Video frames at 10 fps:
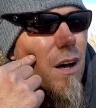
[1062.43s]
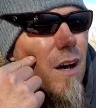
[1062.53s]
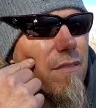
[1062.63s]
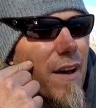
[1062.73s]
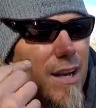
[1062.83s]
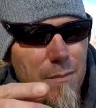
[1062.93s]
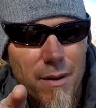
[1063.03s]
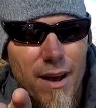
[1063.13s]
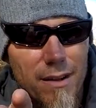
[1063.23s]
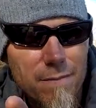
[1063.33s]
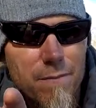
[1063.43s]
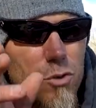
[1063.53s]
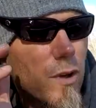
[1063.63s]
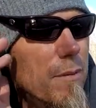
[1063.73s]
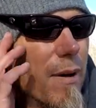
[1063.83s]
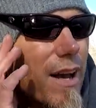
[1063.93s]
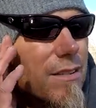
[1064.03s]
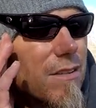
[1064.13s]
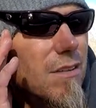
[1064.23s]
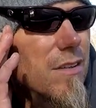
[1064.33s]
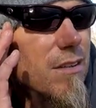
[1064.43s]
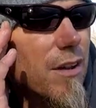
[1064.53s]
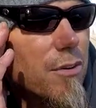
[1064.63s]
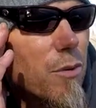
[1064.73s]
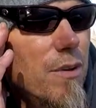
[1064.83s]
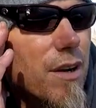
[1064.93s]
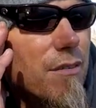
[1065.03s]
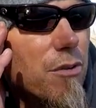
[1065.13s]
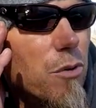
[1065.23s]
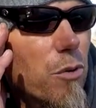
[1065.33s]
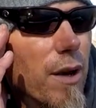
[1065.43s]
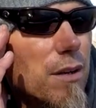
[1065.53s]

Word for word: uh, fat impact, swing impact is, is another one that I've thrown around